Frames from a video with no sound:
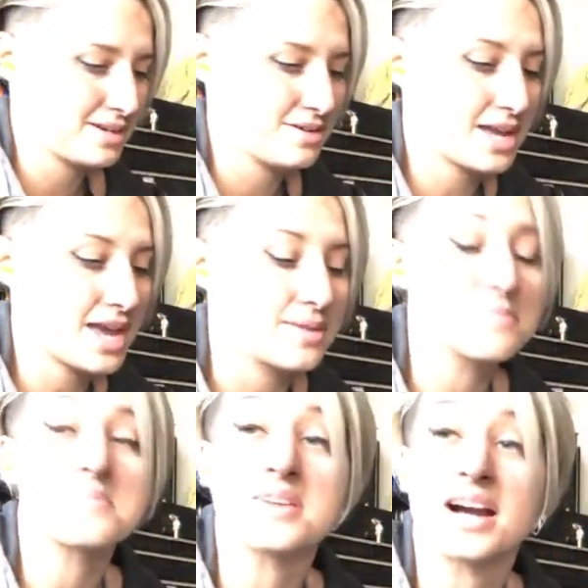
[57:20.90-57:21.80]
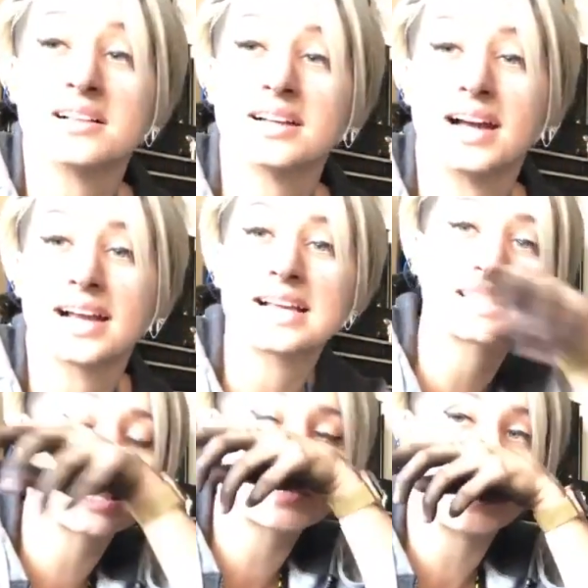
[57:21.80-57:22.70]
Okay. Well, I guess
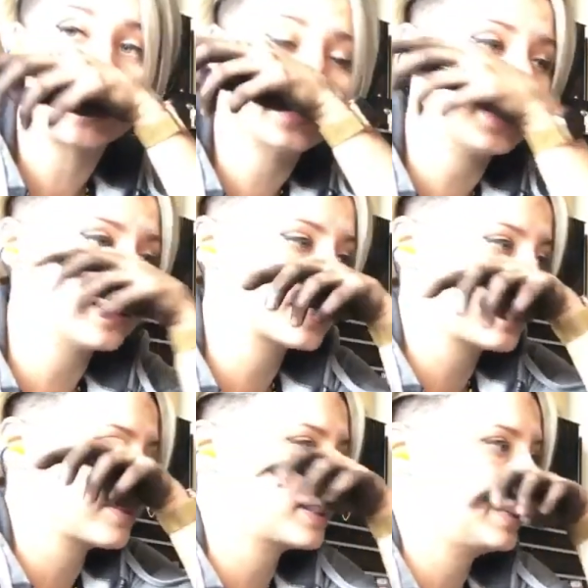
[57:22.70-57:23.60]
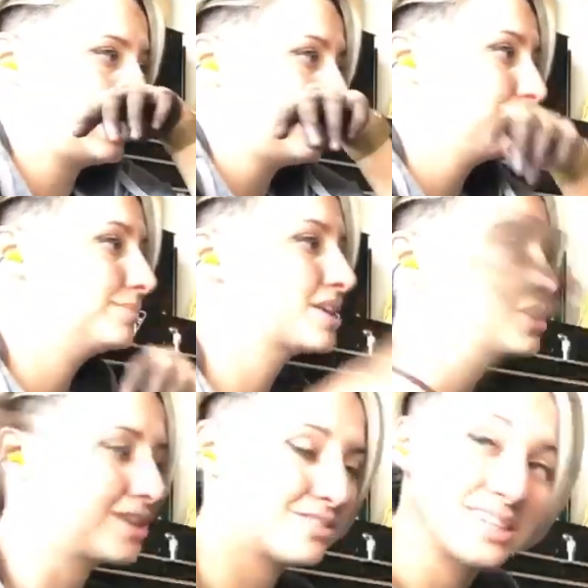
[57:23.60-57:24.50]
at this point, I'll just have to clean up, make
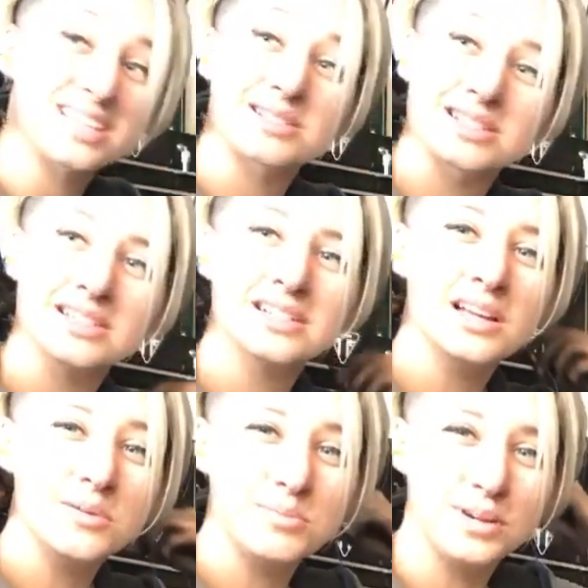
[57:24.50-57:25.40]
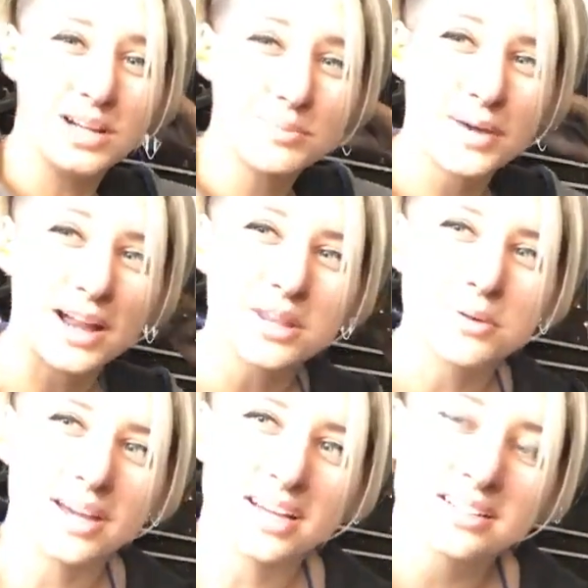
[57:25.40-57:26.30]
sure everything's put up out of the
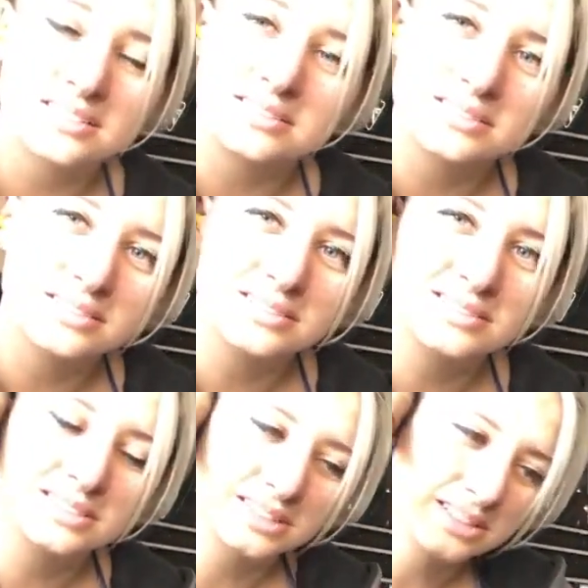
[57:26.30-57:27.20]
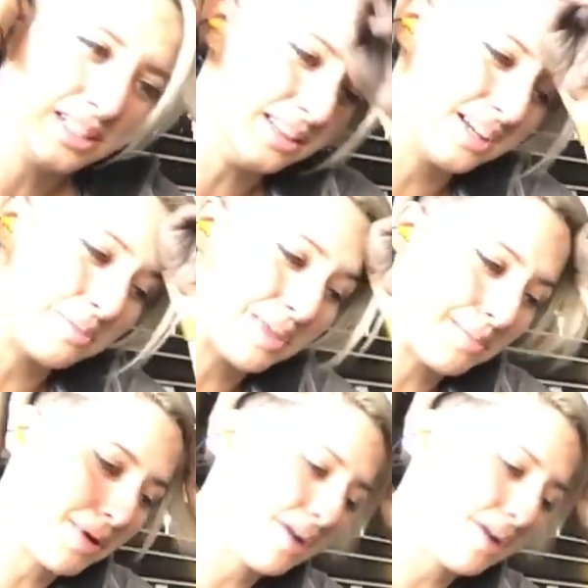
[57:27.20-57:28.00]
way, and look at that